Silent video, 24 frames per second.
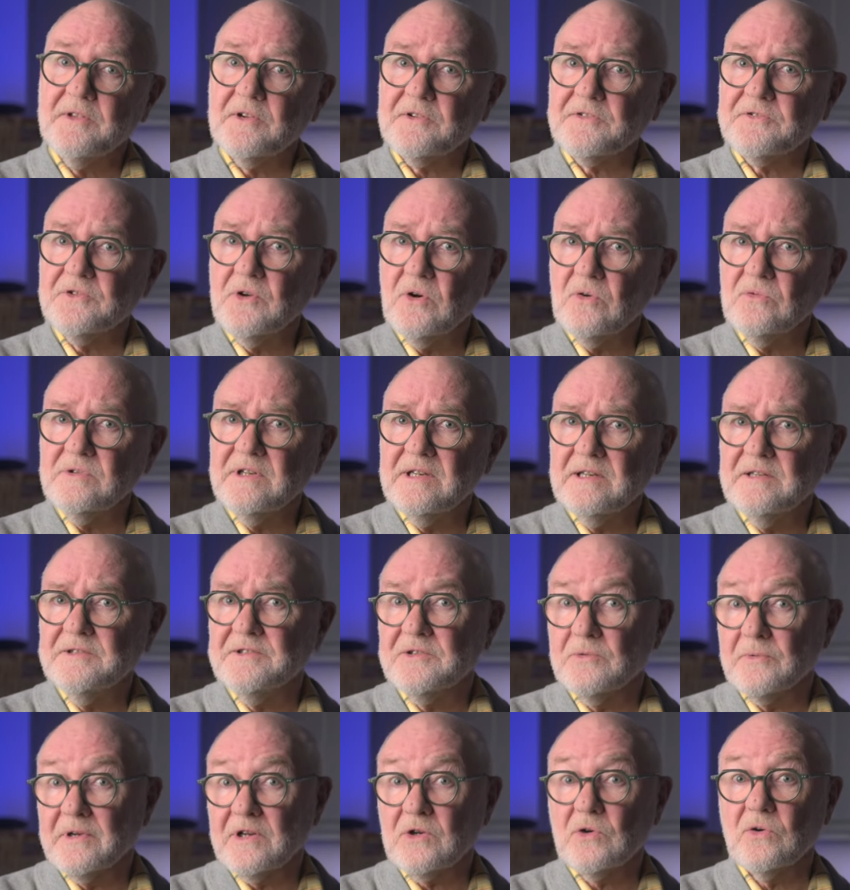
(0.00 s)
there's no need
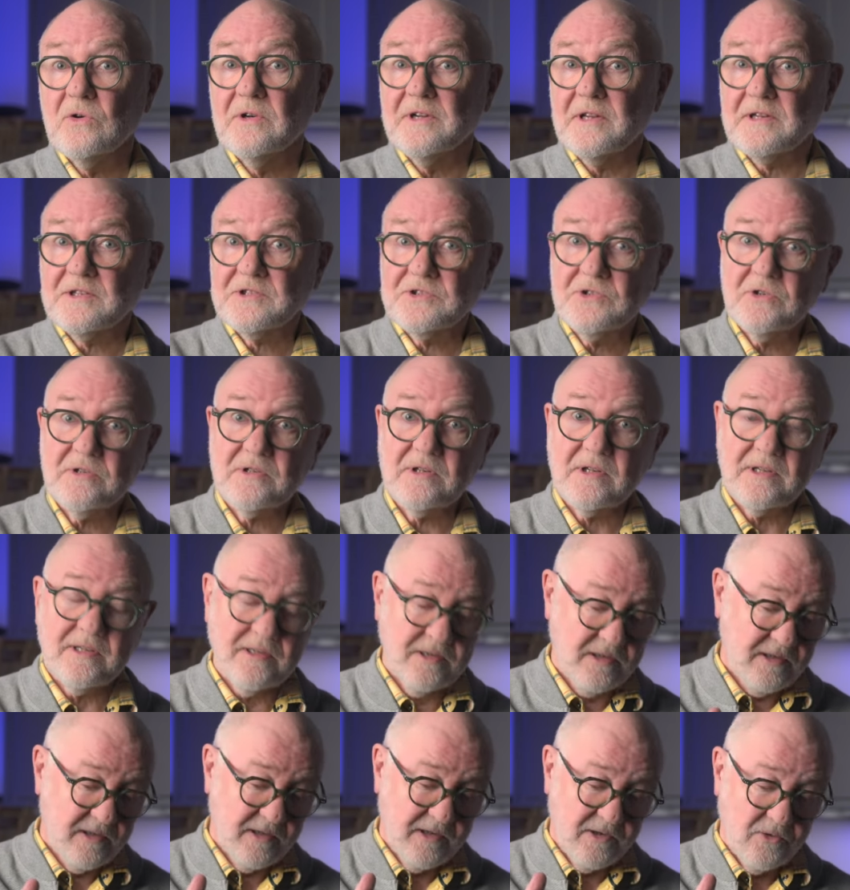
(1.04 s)
to record
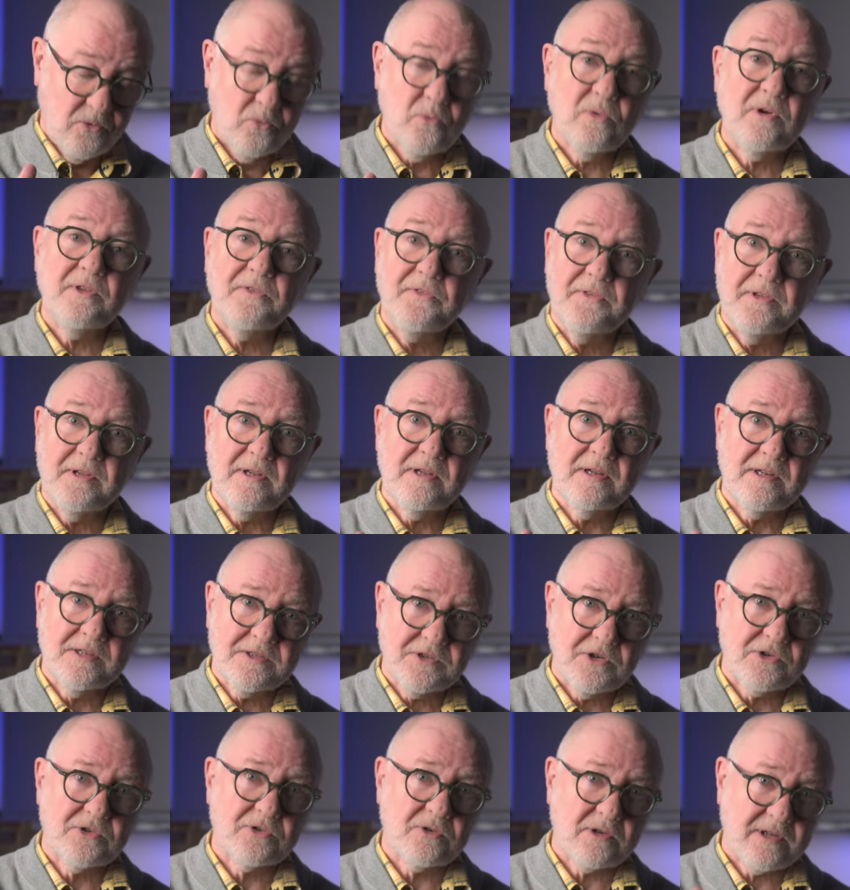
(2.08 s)
externally with the
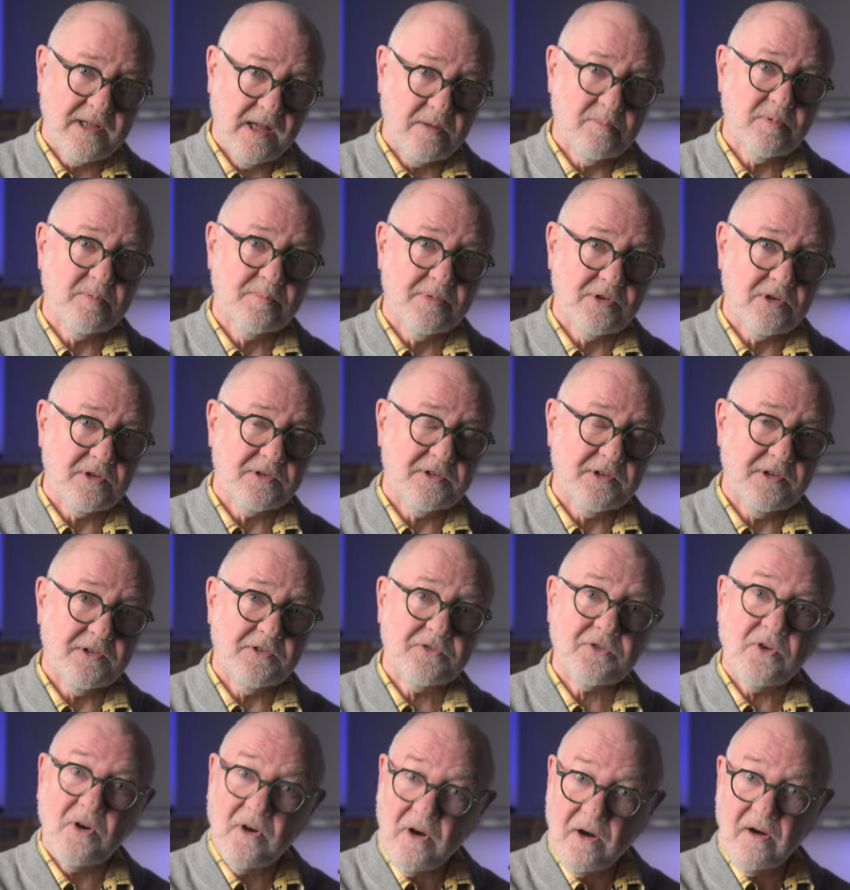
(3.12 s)
internal
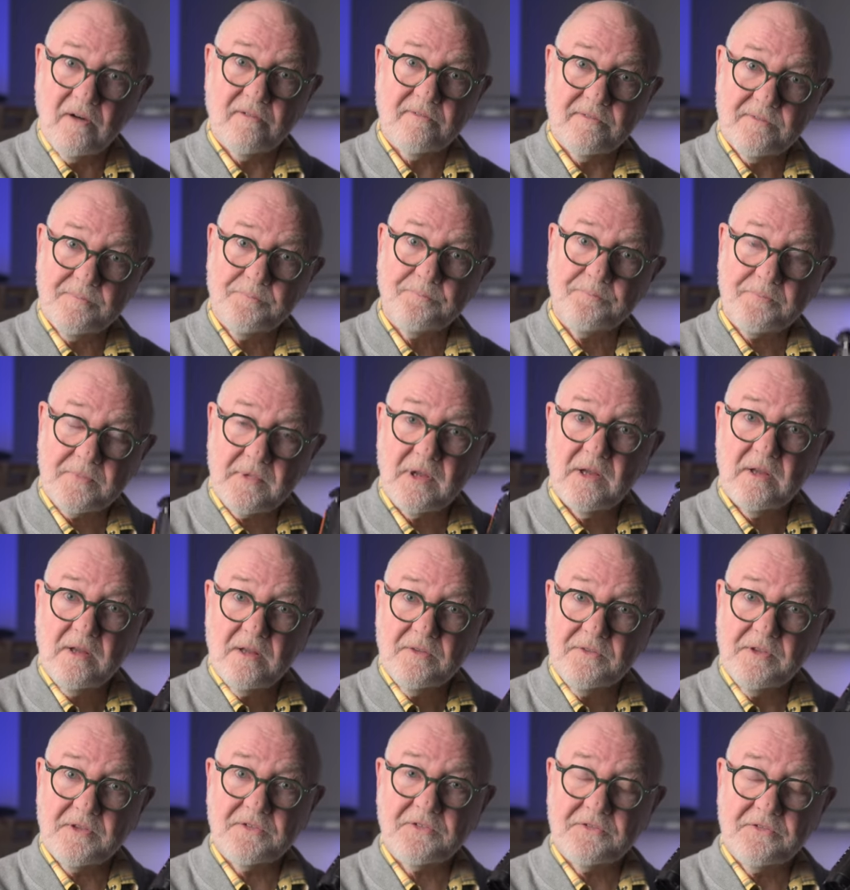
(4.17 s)
capabilities of
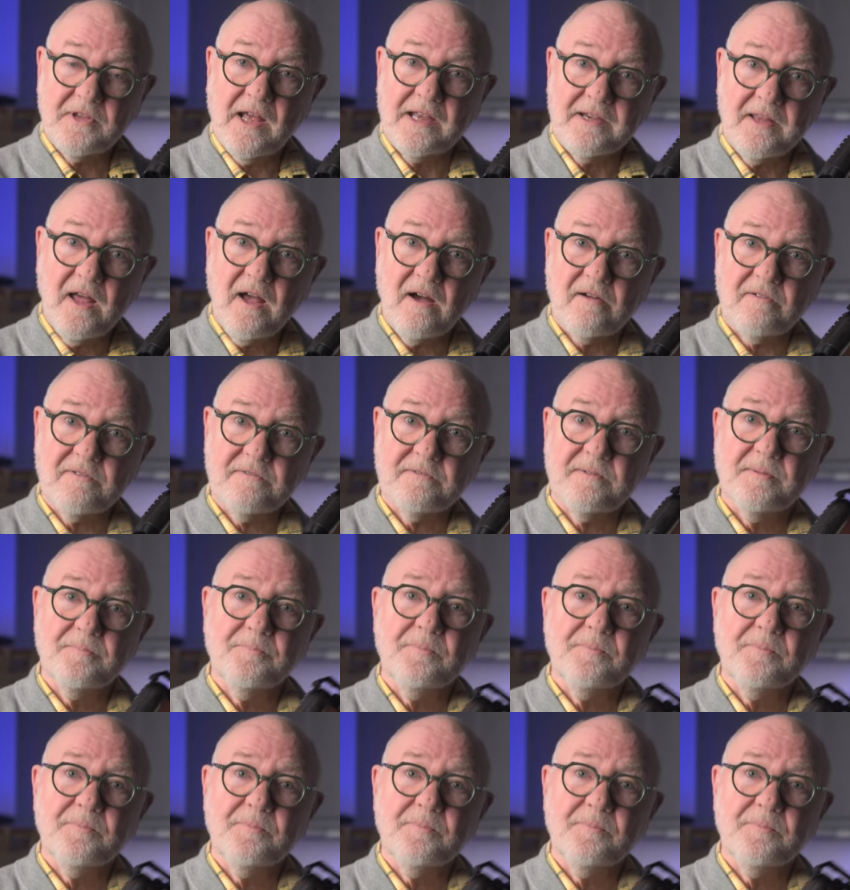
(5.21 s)
this Z F.